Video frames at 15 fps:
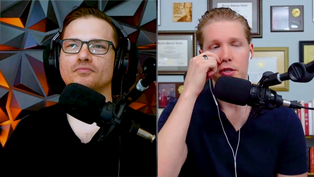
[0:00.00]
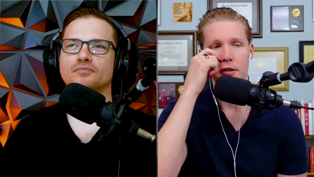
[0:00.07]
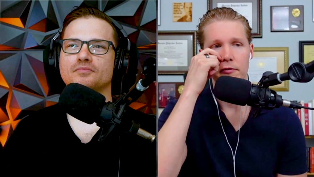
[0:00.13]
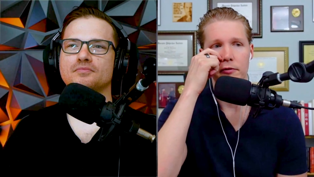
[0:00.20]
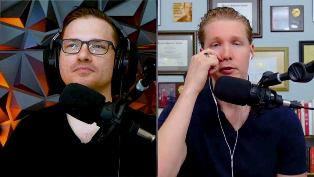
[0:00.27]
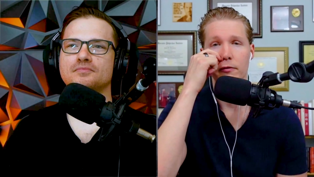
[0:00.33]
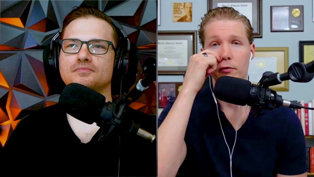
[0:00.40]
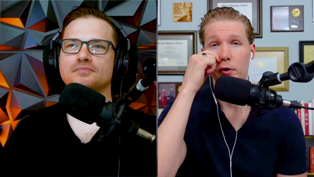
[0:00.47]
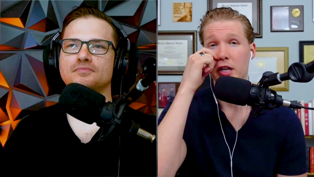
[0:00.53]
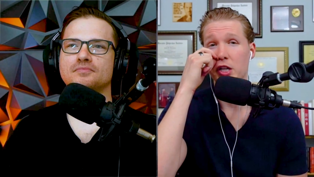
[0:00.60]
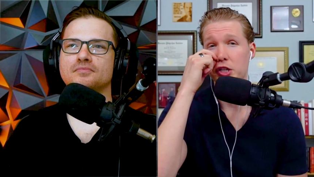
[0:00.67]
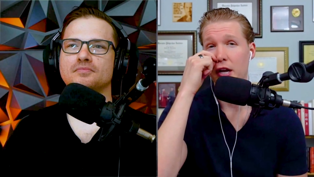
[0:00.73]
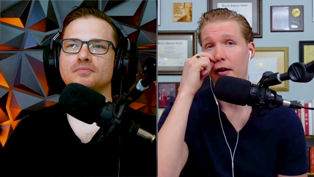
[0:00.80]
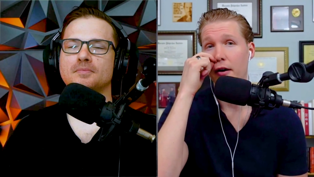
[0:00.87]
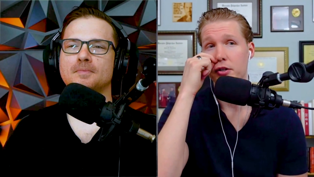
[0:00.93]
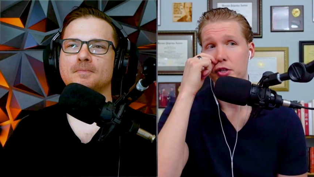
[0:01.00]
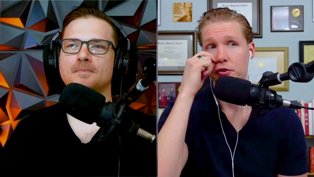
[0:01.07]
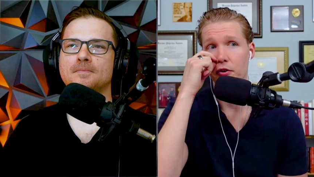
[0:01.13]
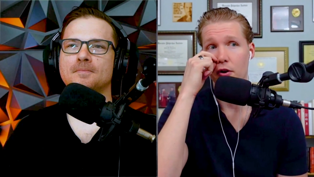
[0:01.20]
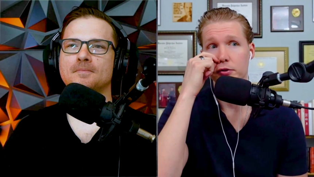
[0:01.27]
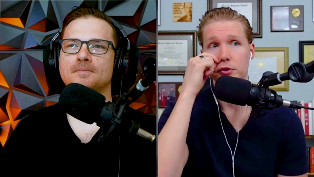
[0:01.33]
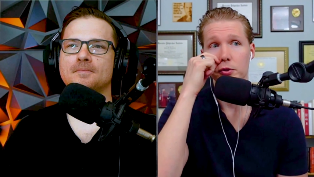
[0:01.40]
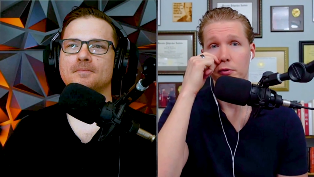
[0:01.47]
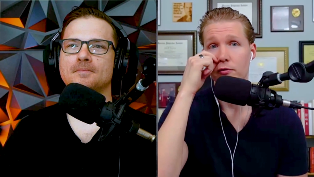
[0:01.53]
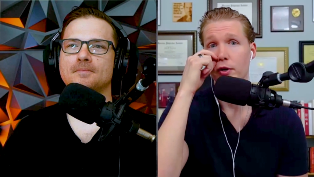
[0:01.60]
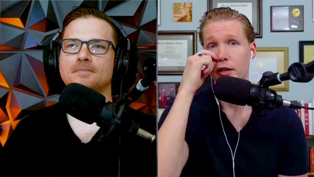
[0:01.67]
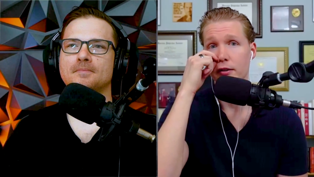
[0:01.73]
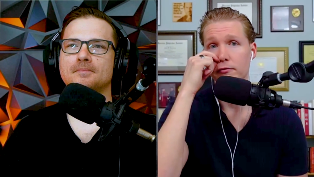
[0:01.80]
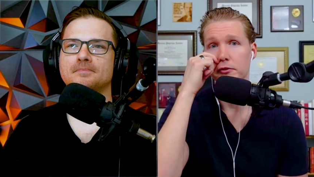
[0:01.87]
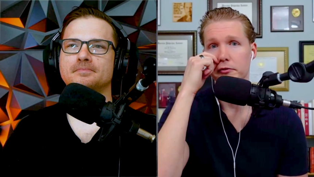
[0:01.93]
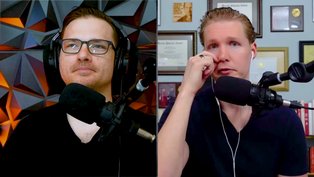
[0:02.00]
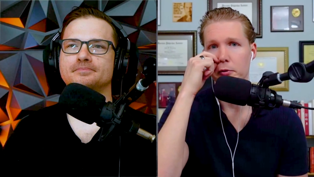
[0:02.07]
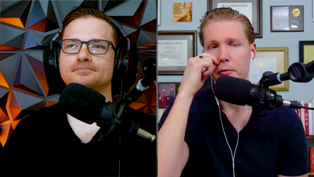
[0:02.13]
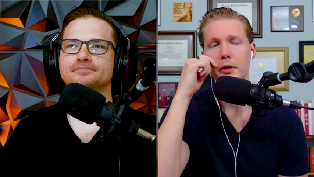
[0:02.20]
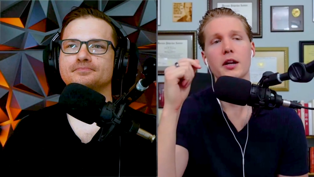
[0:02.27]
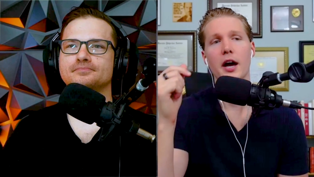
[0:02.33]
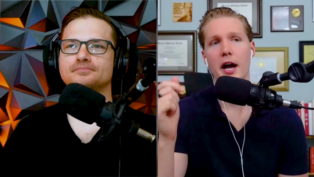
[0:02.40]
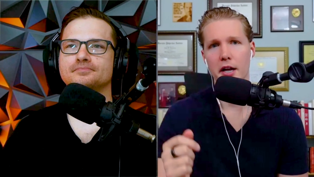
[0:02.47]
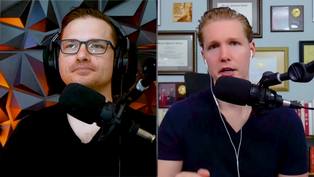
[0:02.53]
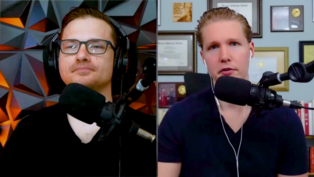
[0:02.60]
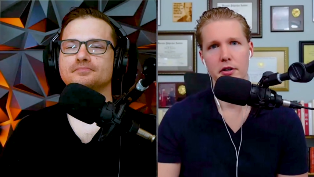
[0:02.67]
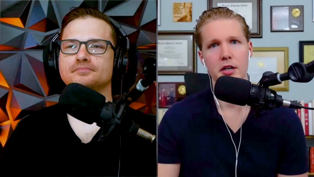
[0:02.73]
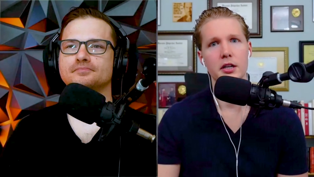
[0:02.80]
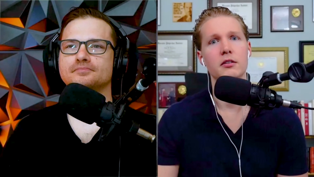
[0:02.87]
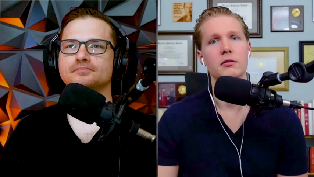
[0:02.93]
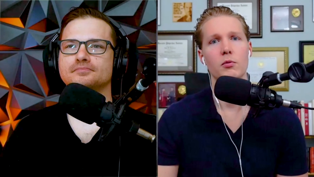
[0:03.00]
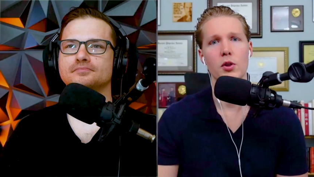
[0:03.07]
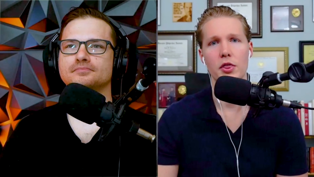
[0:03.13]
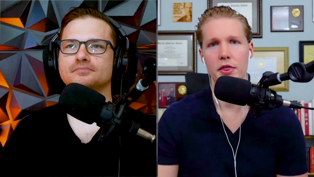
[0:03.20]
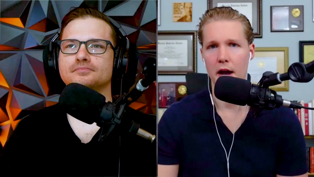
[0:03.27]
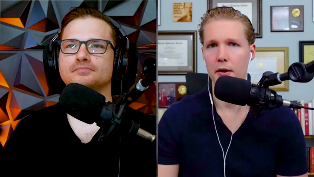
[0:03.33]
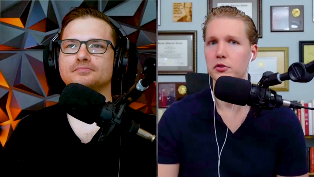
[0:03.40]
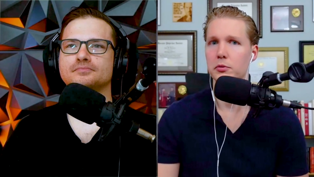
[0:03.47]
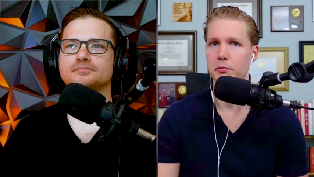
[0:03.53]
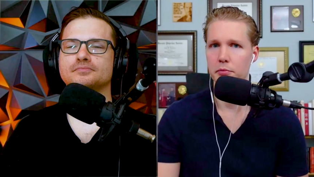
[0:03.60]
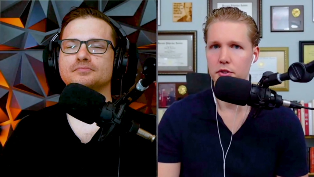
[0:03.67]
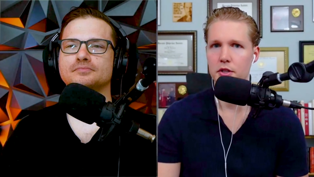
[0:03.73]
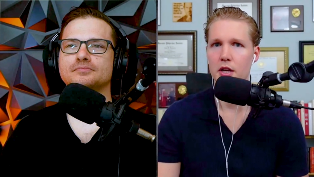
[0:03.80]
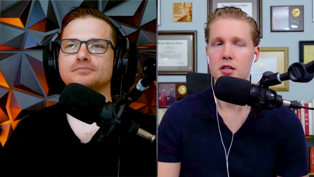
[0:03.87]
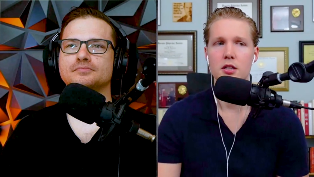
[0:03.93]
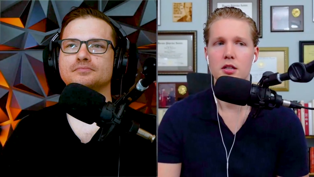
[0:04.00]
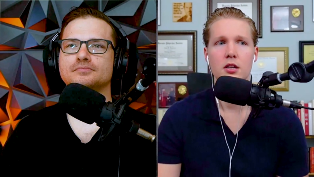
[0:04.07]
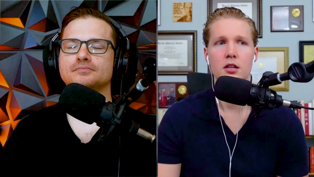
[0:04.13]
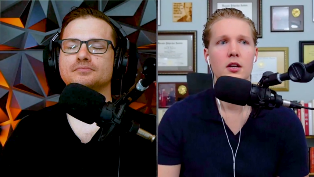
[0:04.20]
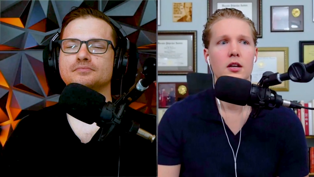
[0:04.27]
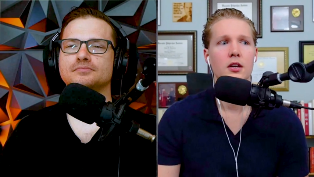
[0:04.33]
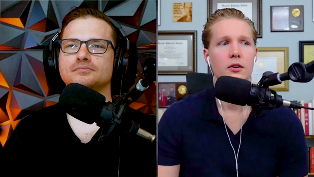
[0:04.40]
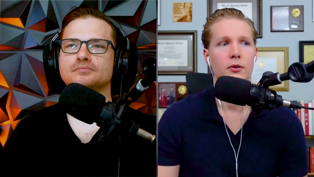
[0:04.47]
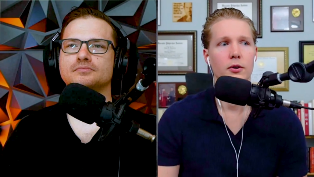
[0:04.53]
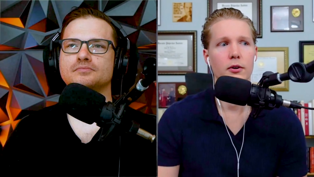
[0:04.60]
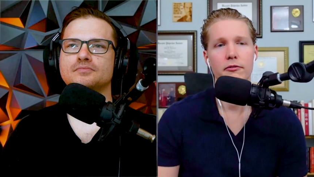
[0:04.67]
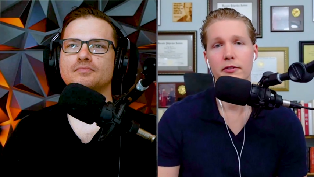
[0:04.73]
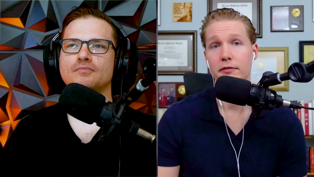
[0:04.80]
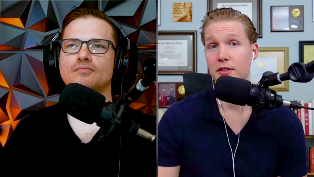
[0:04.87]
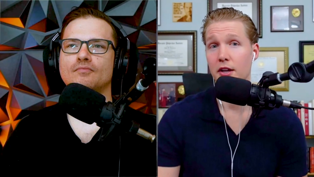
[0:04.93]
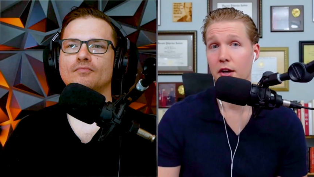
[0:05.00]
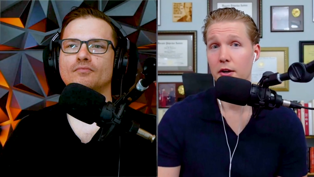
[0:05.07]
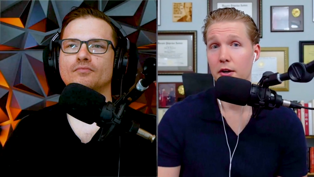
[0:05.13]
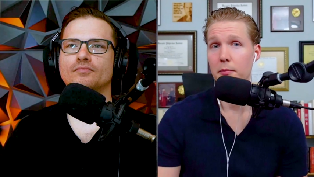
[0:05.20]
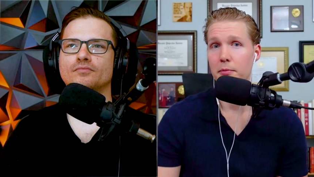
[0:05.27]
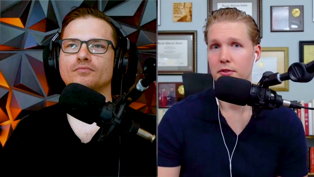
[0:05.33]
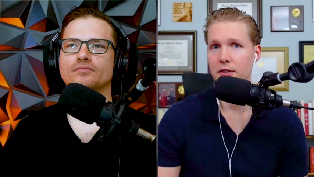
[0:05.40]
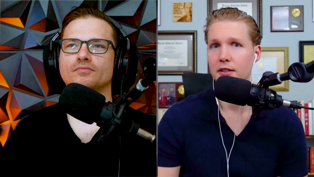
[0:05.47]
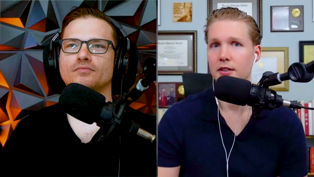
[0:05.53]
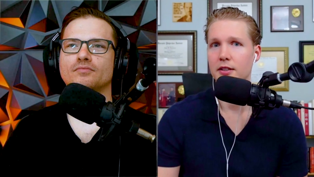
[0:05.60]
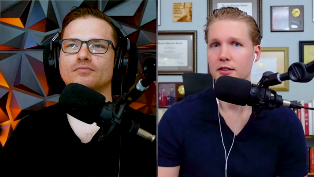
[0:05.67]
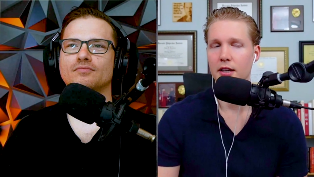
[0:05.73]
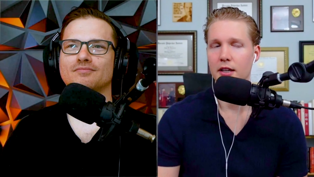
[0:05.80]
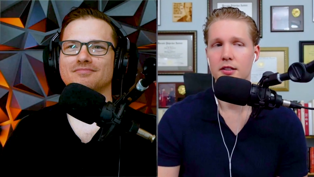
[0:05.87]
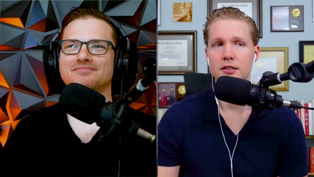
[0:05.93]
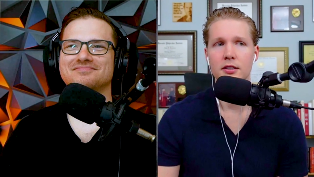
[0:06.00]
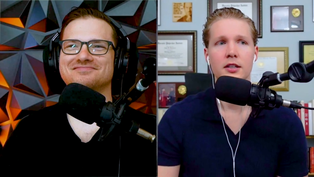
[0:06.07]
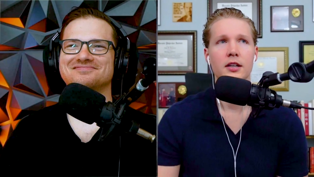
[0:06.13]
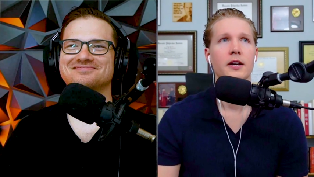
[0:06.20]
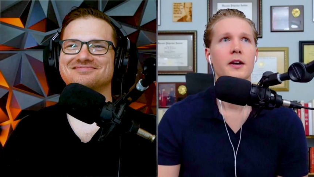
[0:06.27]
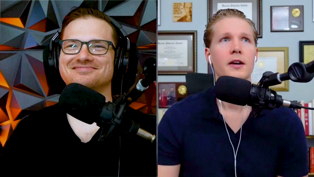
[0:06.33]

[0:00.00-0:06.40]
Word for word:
Speaker 1: If you're avoiding challenge, you're also avoiding fulfillment. I agree 1000% or 1500% in this case.